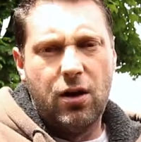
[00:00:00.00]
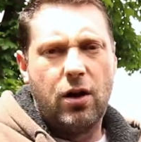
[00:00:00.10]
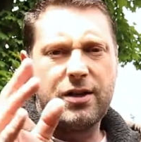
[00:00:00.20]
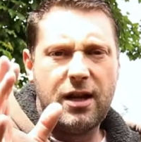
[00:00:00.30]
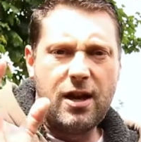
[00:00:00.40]

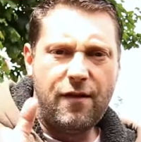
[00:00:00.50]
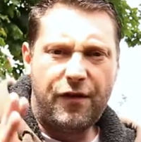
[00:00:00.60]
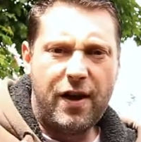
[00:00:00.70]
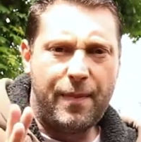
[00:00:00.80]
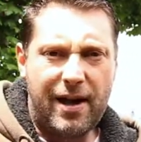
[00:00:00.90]
Like I said, the other
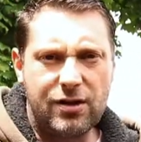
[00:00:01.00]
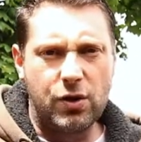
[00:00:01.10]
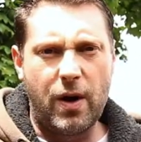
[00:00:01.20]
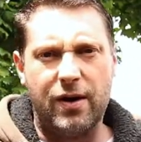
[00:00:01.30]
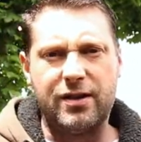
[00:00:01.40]
thing about this
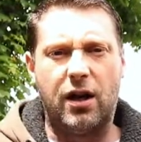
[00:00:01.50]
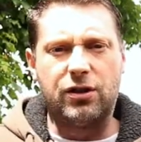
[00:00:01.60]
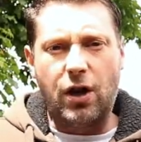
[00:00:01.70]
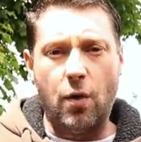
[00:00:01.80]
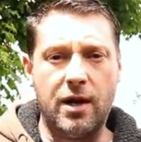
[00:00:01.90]
as well is that I
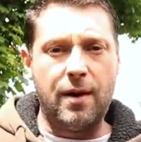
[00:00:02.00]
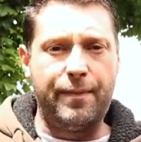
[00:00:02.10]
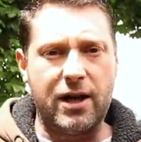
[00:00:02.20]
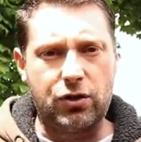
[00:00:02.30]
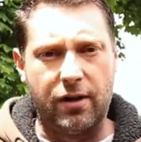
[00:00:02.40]
don't need a
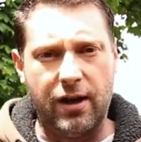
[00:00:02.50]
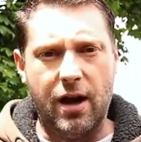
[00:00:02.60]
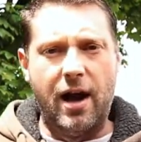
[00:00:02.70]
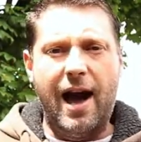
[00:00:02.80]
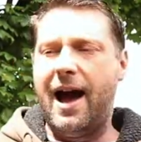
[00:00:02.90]
battery.
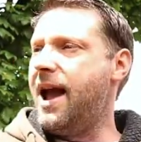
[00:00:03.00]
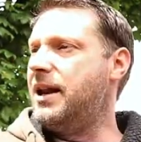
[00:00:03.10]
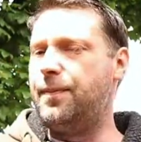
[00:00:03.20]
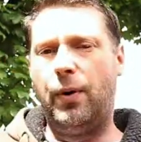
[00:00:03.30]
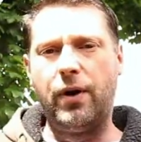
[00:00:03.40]
At
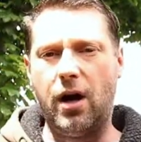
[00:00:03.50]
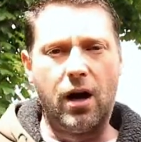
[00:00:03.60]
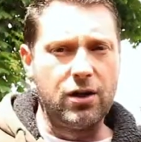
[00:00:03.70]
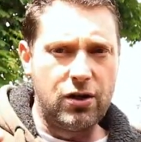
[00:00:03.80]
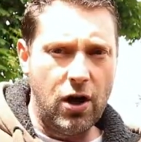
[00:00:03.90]
any point I
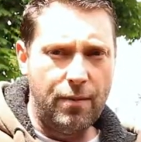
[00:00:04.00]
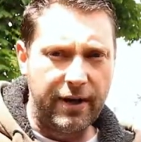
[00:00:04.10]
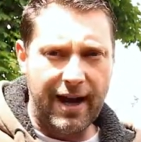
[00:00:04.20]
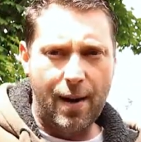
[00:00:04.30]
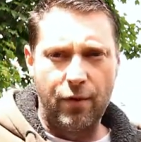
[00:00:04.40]
can turn my
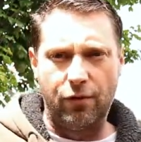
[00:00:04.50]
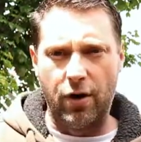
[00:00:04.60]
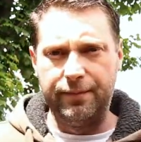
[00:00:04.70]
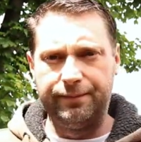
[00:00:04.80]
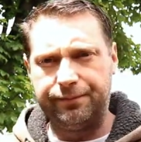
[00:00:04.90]
camera
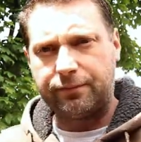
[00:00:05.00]
on.